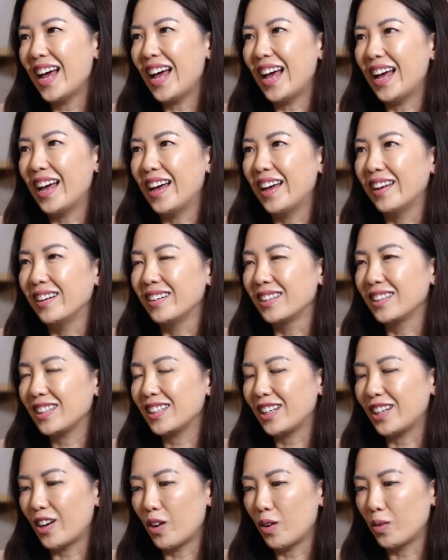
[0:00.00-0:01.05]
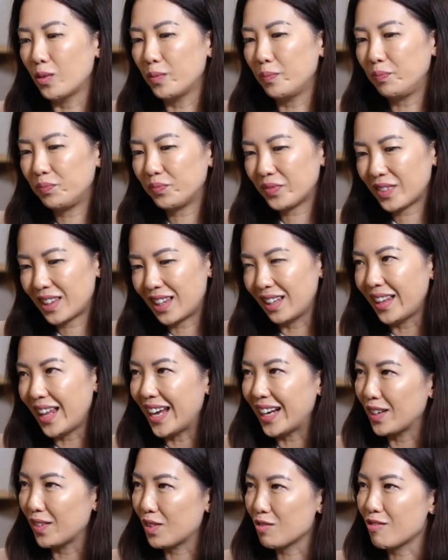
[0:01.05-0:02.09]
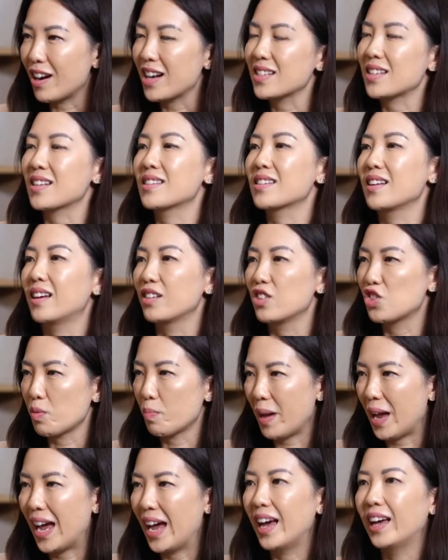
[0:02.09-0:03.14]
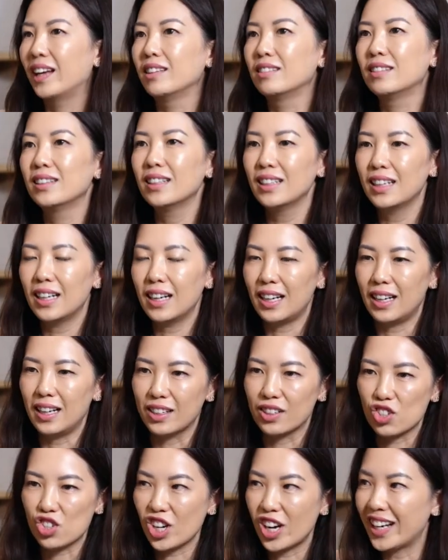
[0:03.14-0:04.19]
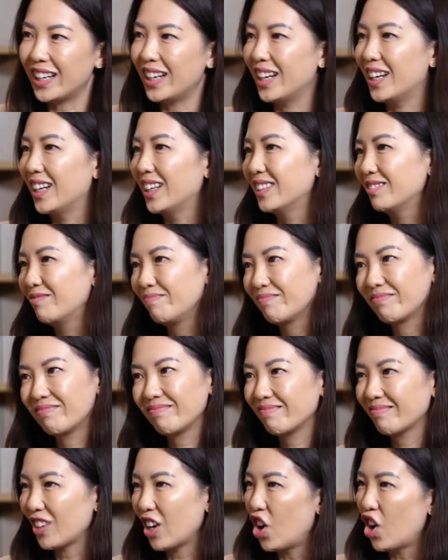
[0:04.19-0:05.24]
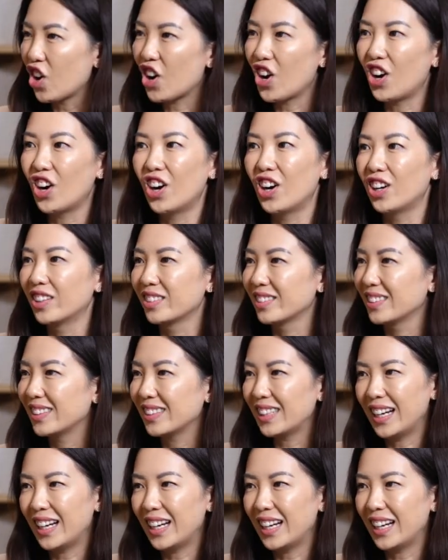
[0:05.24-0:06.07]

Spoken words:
And, the land of the rising sun, Japan, China, Hong Kong,